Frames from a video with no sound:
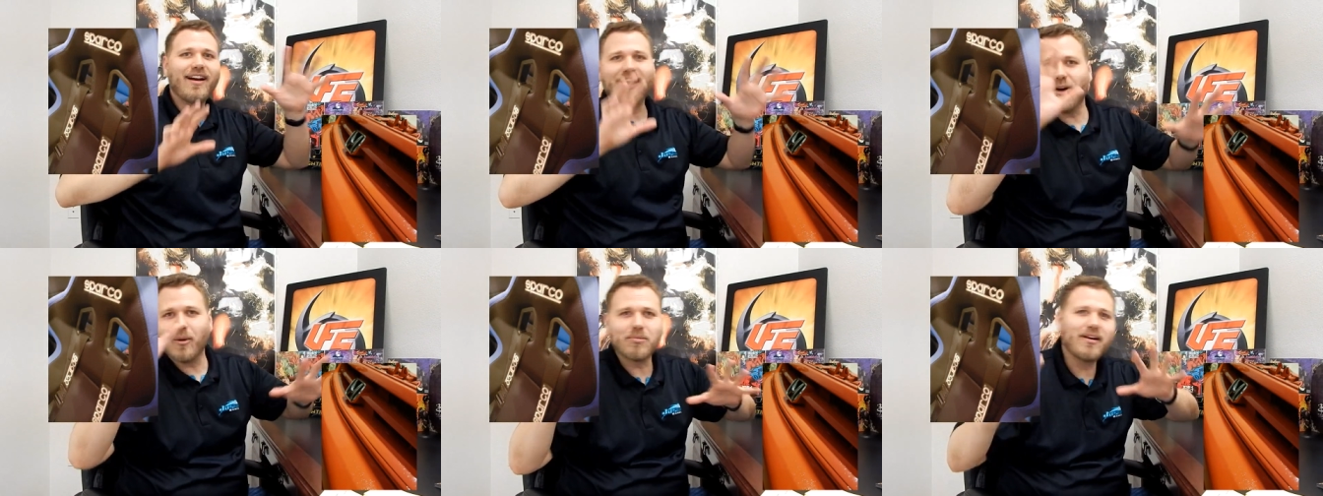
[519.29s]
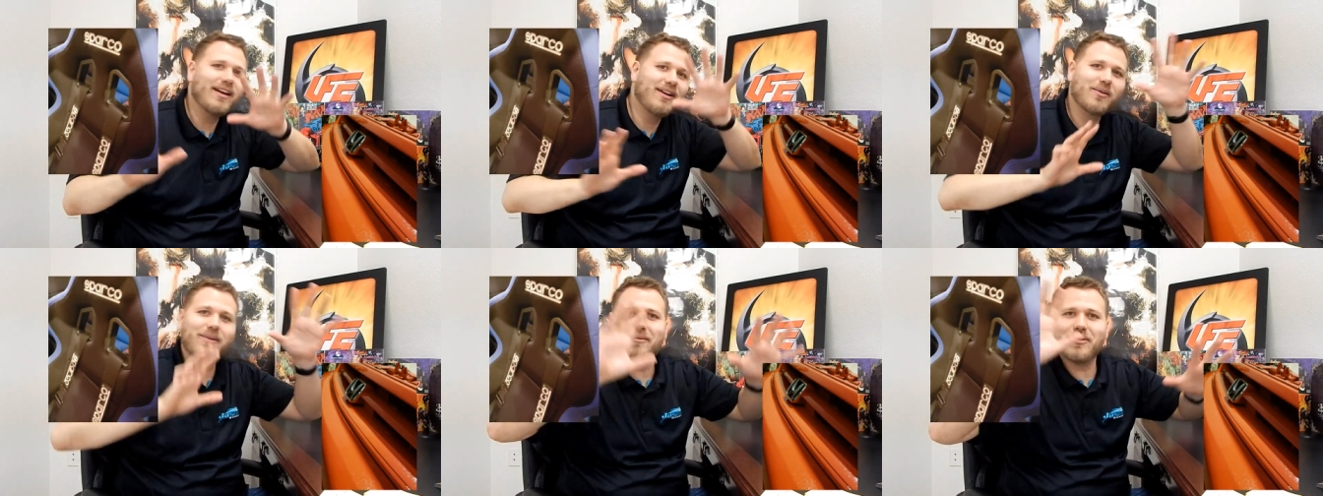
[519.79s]
I hope right
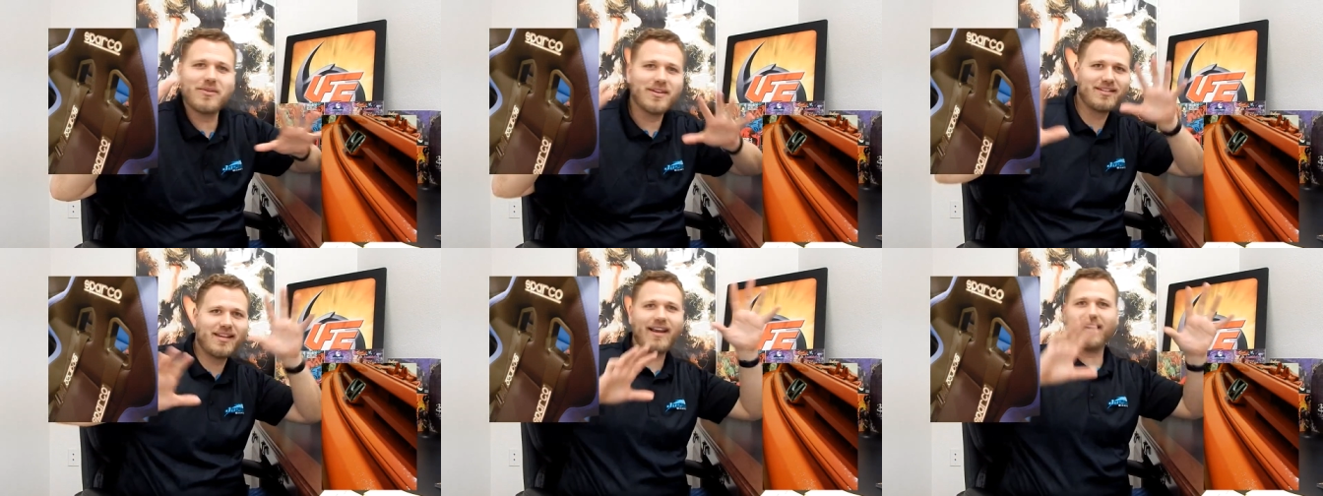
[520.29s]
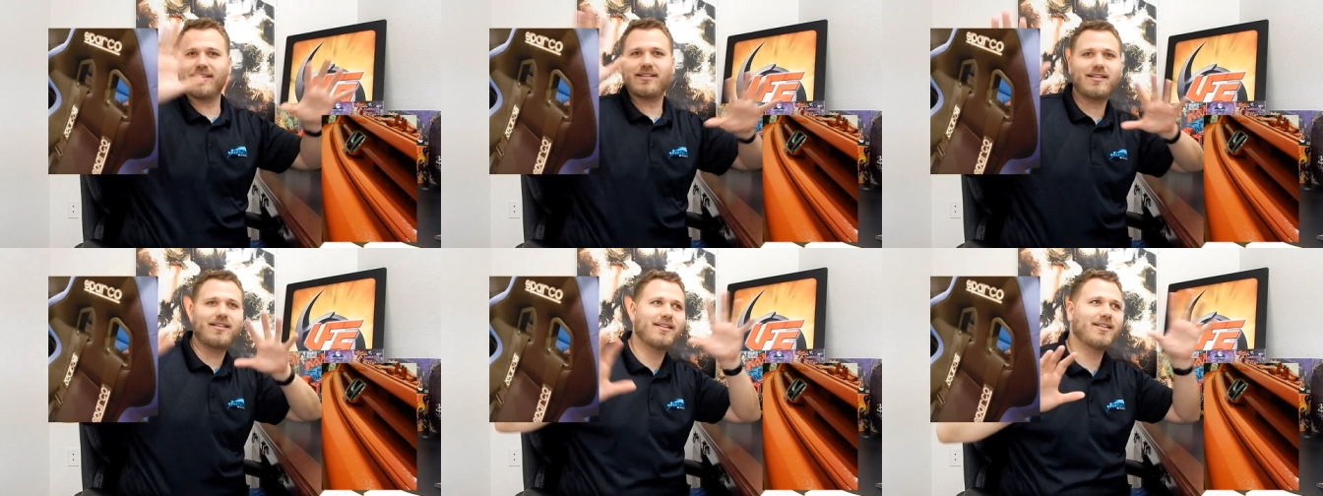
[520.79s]
here where I'm doing this
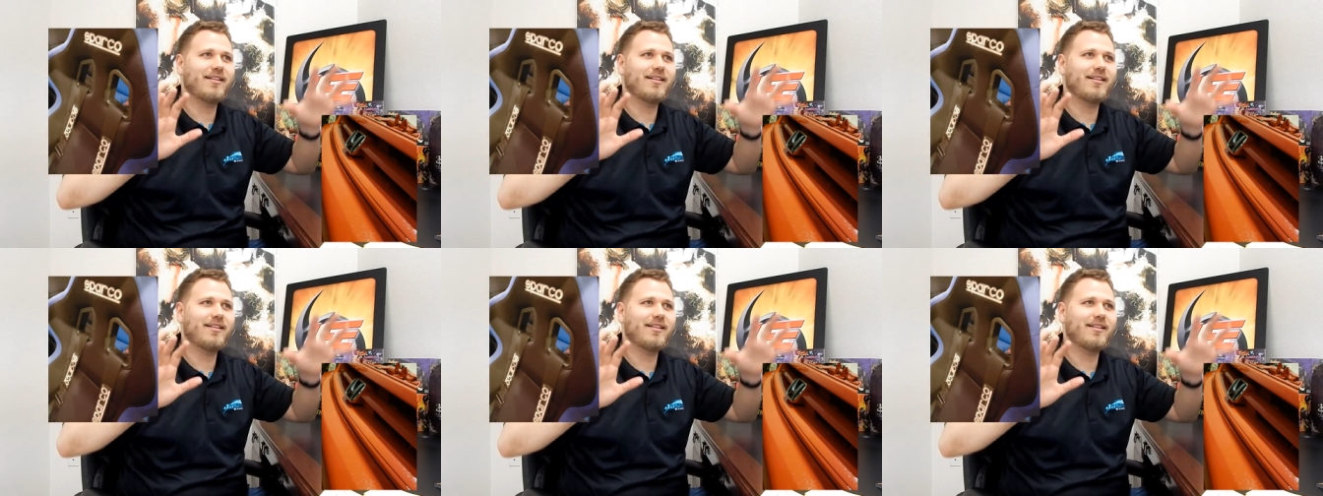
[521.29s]
dance.